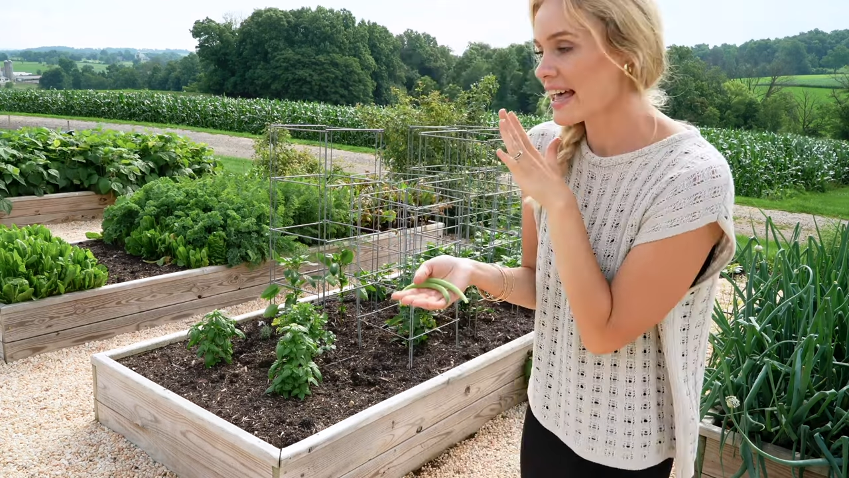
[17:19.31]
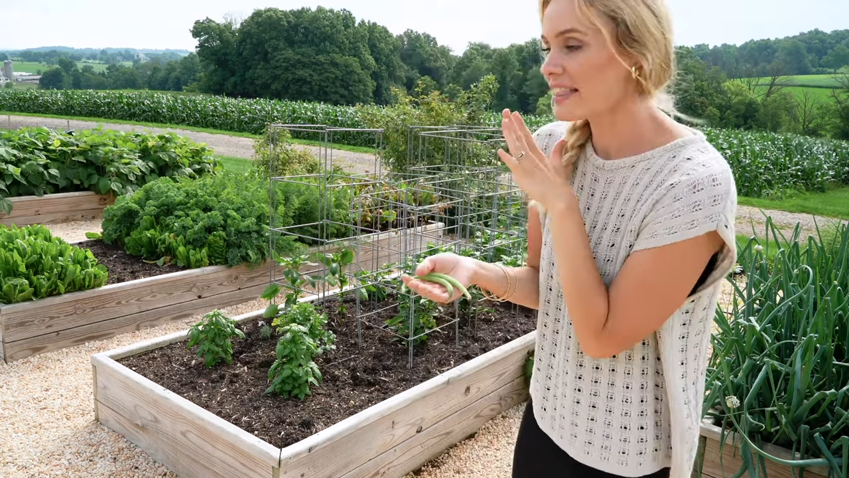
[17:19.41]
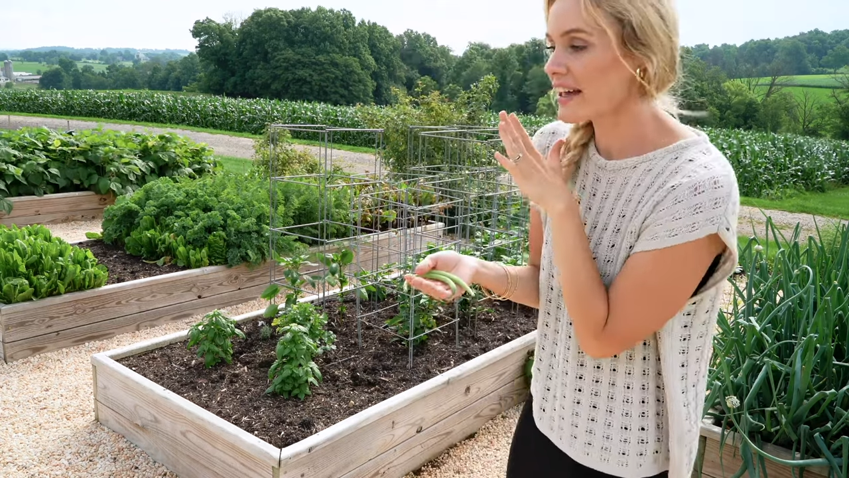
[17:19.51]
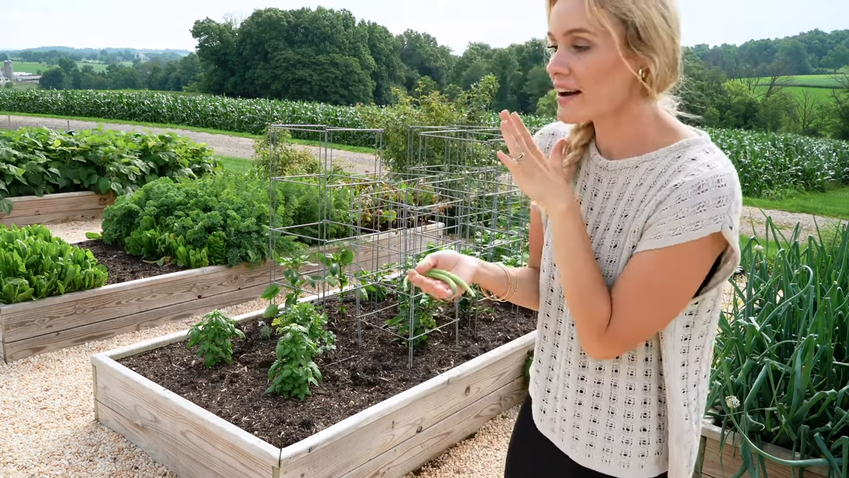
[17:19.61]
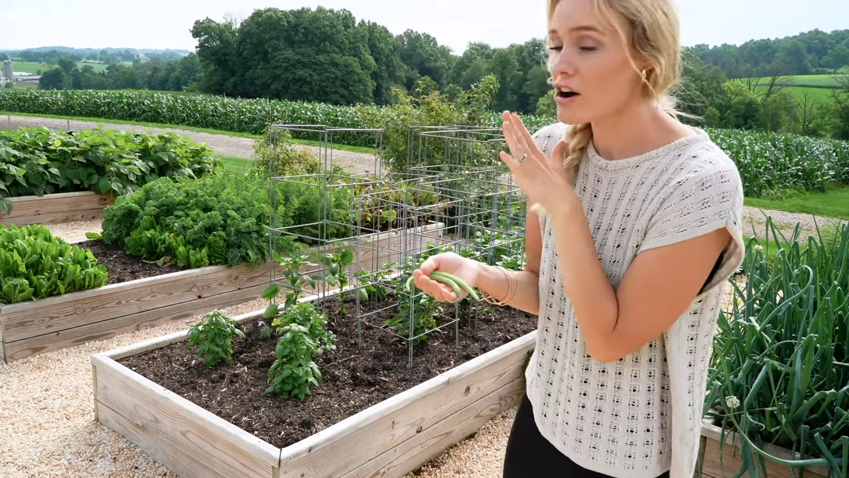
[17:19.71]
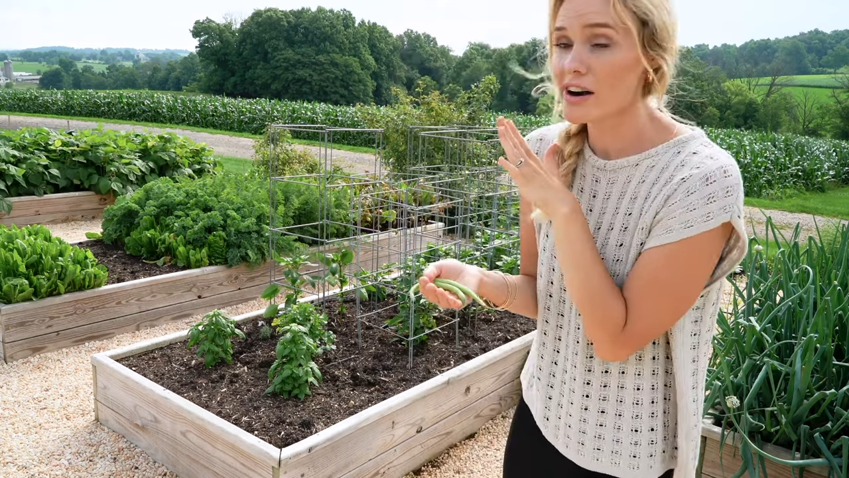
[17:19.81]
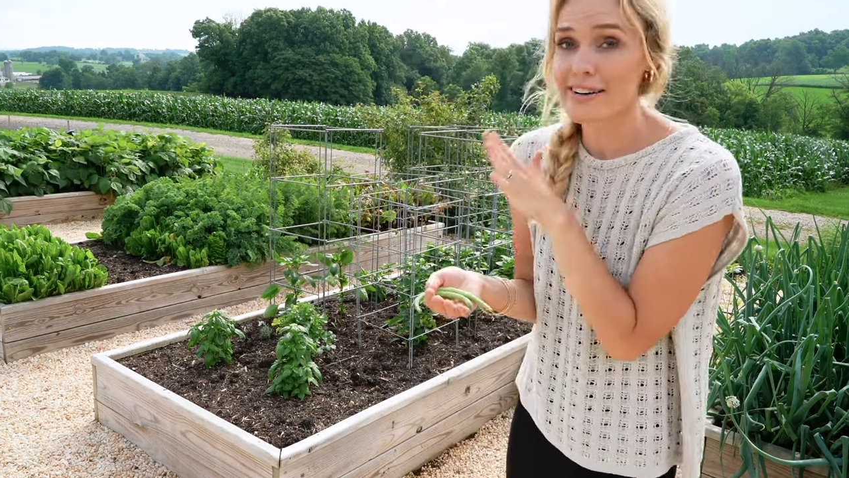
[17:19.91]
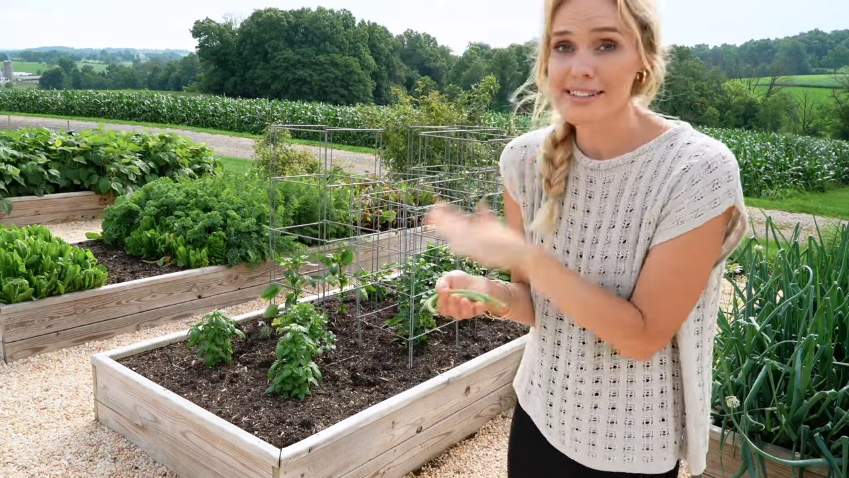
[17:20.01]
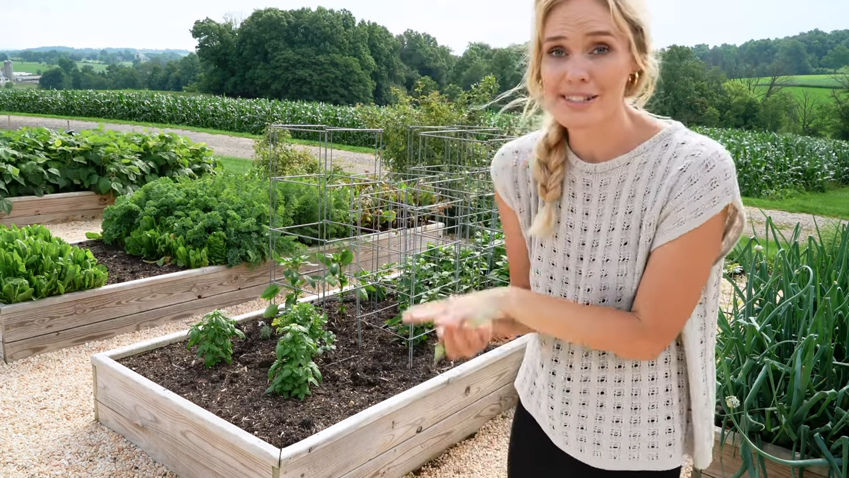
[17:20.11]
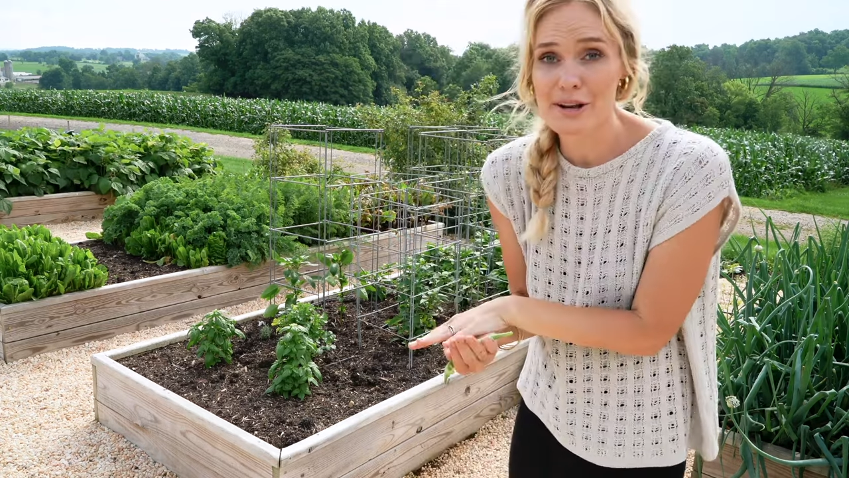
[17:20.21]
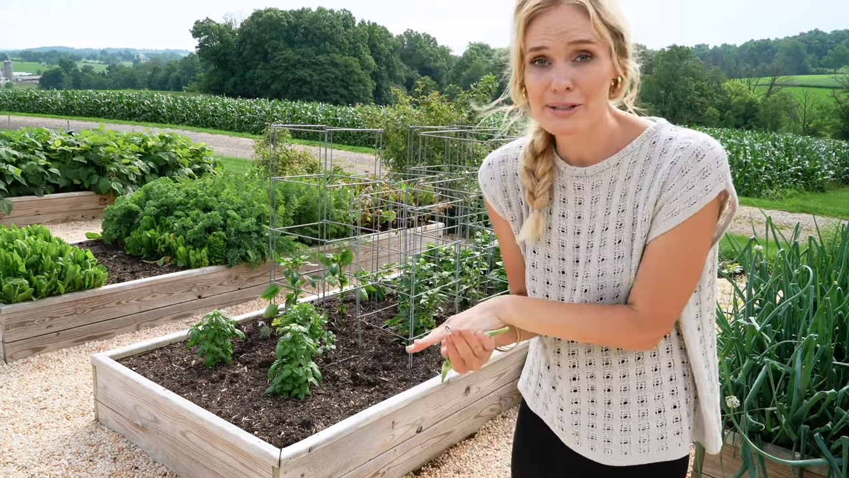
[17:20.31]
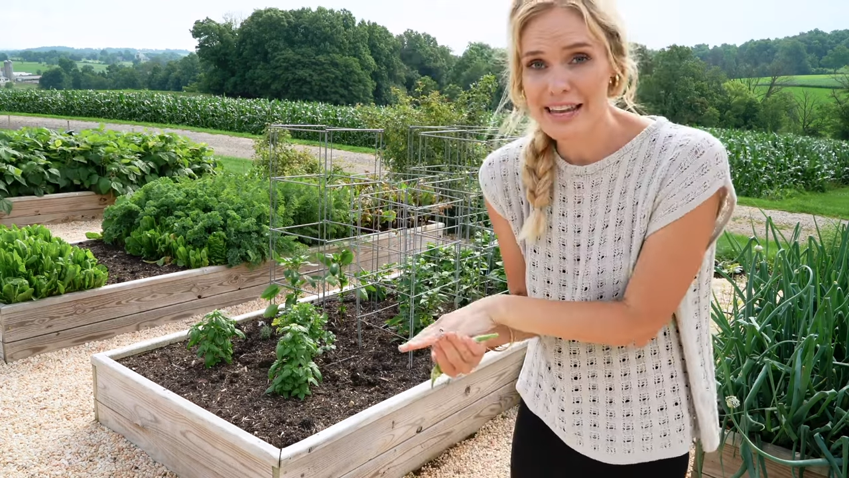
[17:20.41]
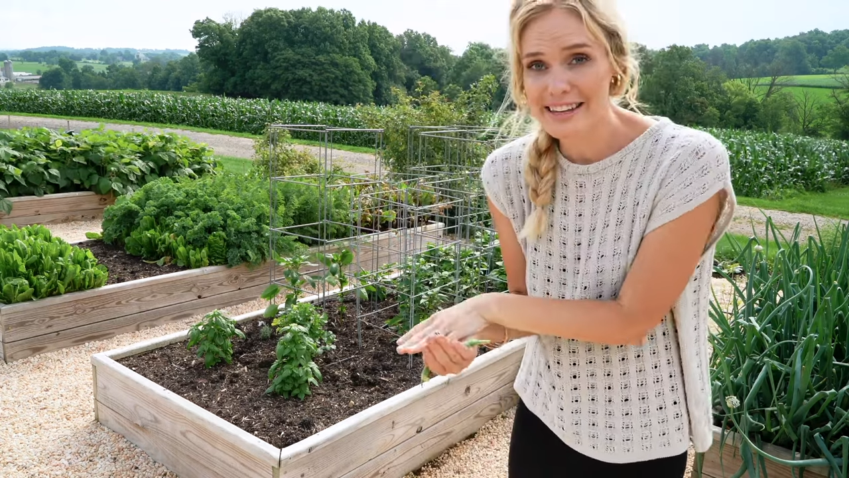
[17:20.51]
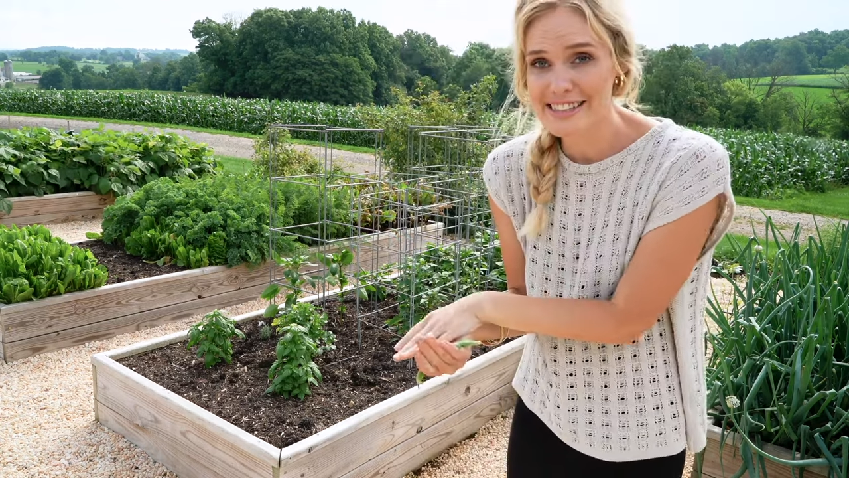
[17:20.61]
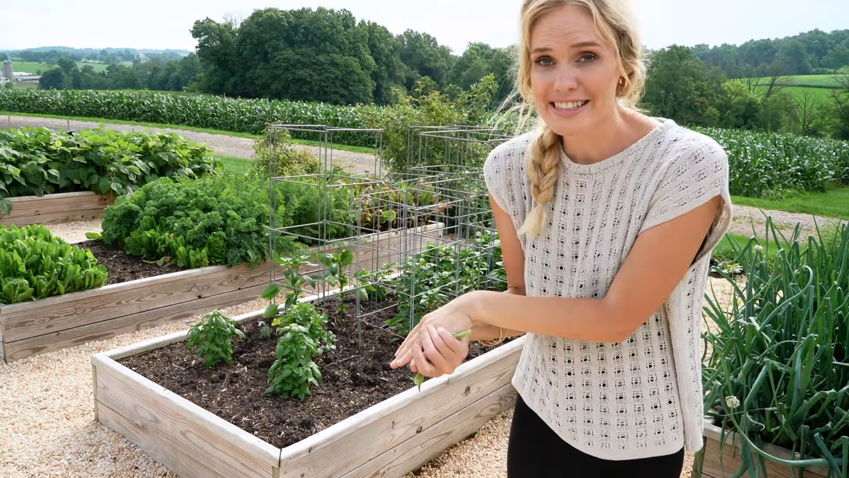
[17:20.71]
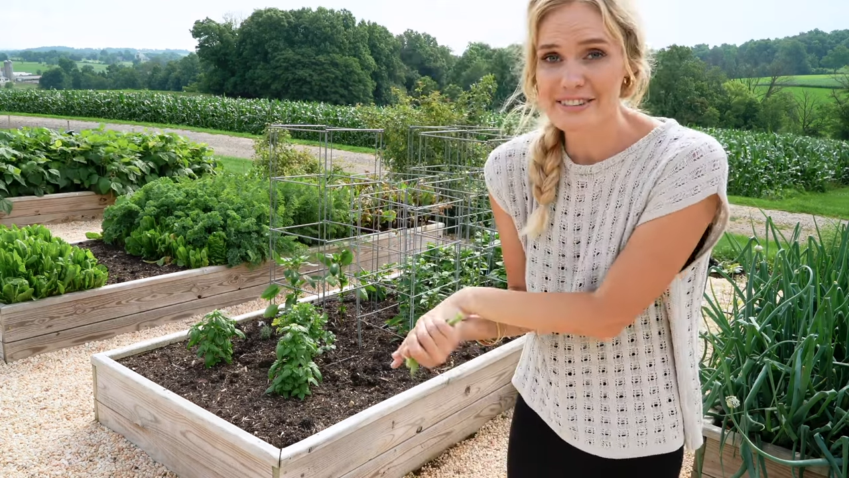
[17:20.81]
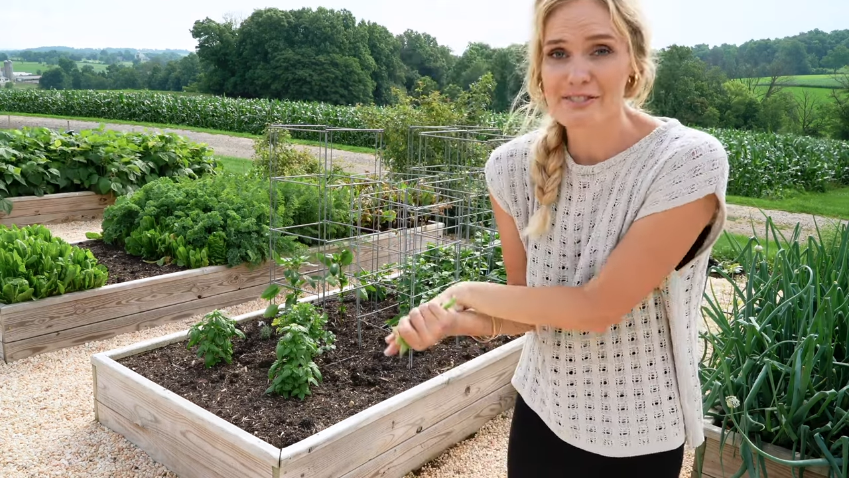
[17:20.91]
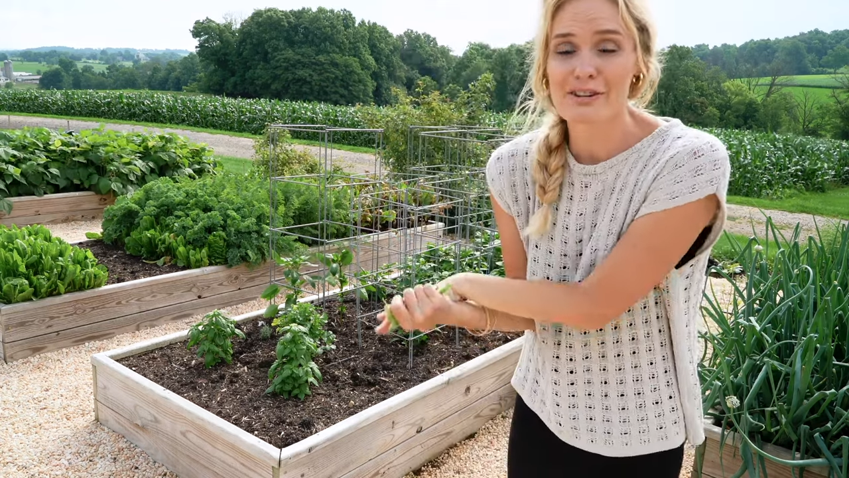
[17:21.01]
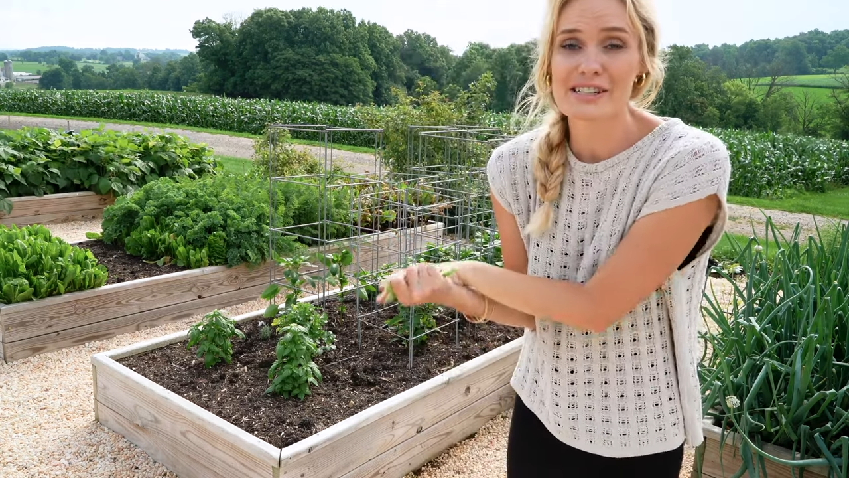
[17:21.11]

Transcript: They are so tasty for